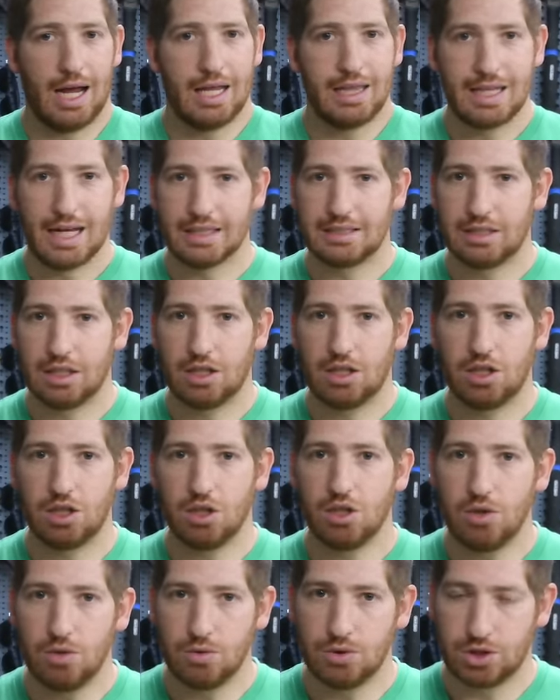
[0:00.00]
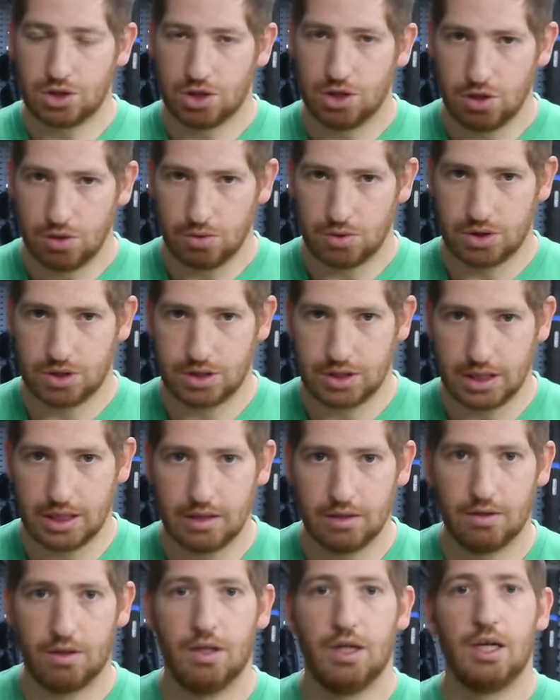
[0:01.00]
And that's a huge, huge
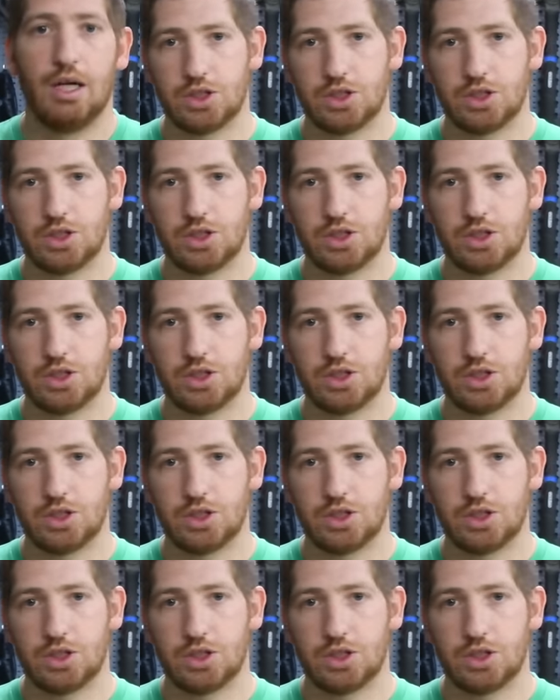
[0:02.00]
deal.